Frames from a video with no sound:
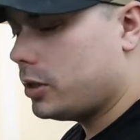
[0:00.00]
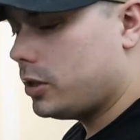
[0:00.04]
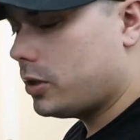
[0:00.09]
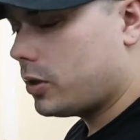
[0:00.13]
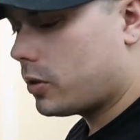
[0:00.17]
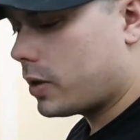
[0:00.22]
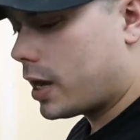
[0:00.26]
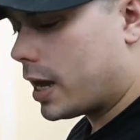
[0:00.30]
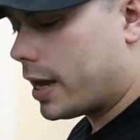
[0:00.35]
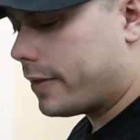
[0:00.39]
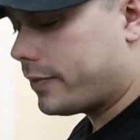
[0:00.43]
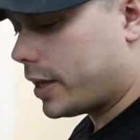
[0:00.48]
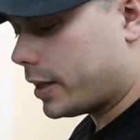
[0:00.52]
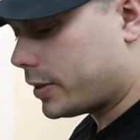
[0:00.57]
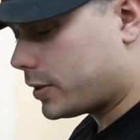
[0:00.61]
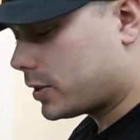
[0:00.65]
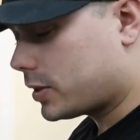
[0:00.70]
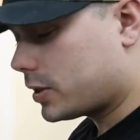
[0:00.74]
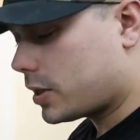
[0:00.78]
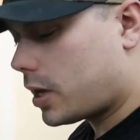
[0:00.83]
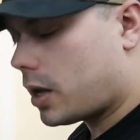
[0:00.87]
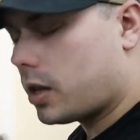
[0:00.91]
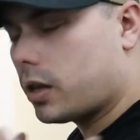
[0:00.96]
You don't have
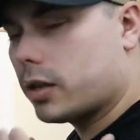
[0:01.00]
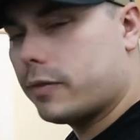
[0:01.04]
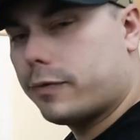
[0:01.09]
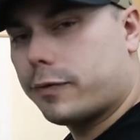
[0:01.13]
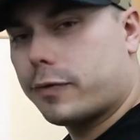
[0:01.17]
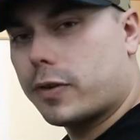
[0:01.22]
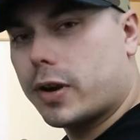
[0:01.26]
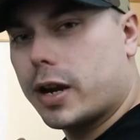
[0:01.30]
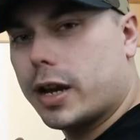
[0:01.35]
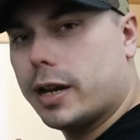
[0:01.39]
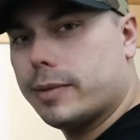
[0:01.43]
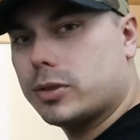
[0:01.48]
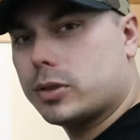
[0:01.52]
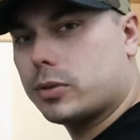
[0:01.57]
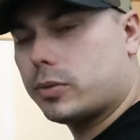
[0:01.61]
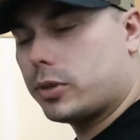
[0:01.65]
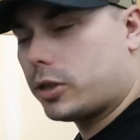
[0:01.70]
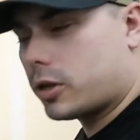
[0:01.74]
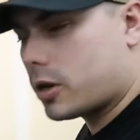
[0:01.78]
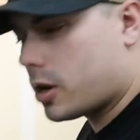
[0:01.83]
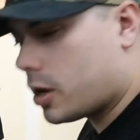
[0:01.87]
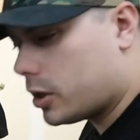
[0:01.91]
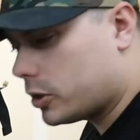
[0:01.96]
that solid frame,
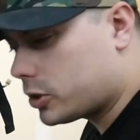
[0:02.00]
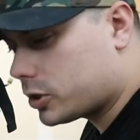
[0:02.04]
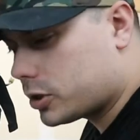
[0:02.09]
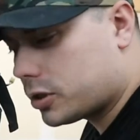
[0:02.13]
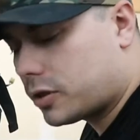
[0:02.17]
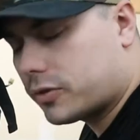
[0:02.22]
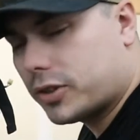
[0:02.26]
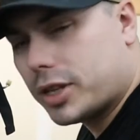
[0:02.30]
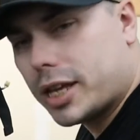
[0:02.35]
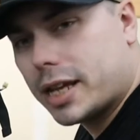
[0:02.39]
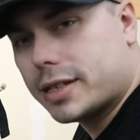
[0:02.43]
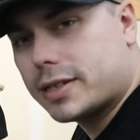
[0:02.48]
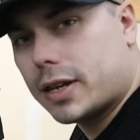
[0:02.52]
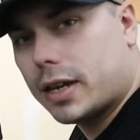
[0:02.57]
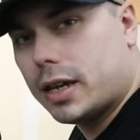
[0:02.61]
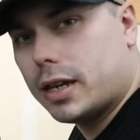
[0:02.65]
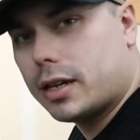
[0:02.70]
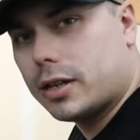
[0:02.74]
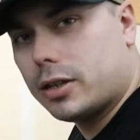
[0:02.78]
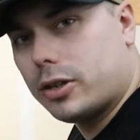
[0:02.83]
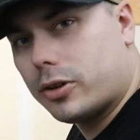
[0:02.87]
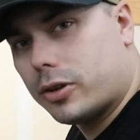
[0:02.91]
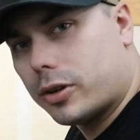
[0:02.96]
so when you're hunched over that
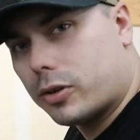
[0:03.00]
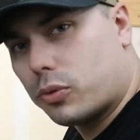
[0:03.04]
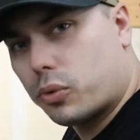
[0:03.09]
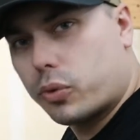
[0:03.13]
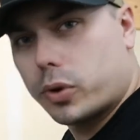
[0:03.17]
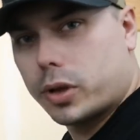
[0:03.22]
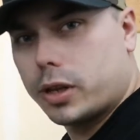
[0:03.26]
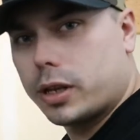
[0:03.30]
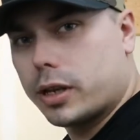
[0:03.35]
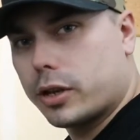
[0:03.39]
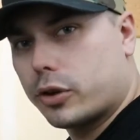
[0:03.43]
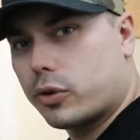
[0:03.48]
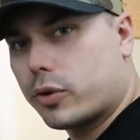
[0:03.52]
tank and you're in a really